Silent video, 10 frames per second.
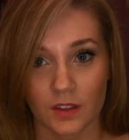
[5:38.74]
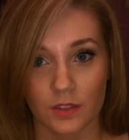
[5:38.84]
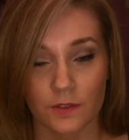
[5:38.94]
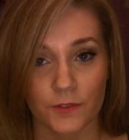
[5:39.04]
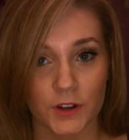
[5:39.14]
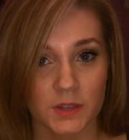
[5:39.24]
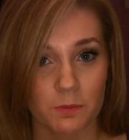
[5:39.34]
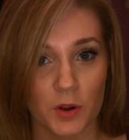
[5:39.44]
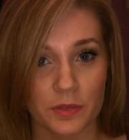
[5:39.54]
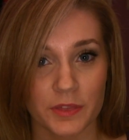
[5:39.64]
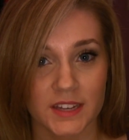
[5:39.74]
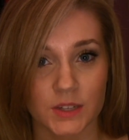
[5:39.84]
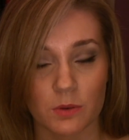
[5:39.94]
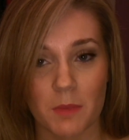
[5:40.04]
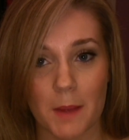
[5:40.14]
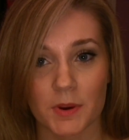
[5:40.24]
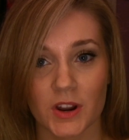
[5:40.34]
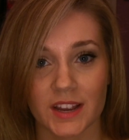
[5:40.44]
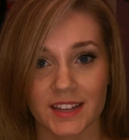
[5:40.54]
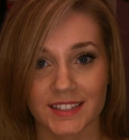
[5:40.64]
The first important thing to remember
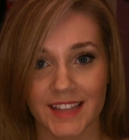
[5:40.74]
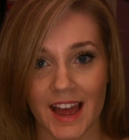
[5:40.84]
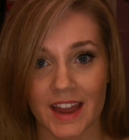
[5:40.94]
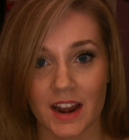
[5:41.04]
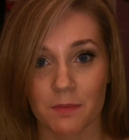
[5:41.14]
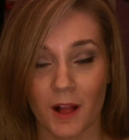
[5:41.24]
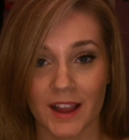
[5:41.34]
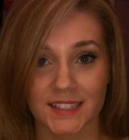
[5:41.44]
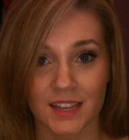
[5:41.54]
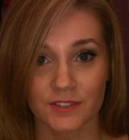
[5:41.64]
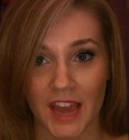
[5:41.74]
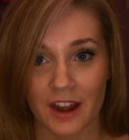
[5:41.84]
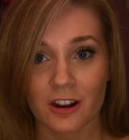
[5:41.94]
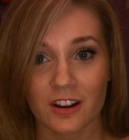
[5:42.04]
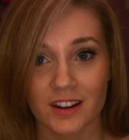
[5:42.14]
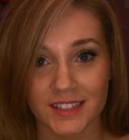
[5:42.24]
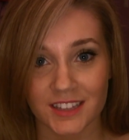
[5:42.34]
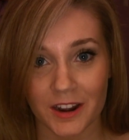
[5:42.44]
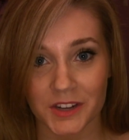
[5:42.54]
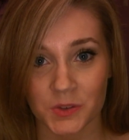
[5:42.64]
is that applying self-tanner is
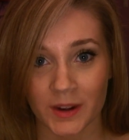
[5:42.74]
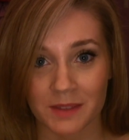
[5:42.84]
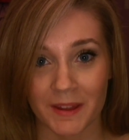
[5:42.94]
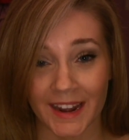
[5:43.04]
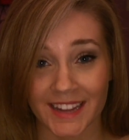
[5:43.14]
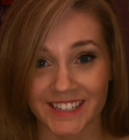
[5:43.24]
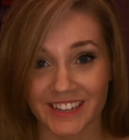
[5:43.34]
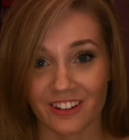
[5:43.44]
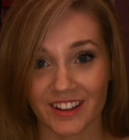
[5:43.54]
not a 20-minute deal.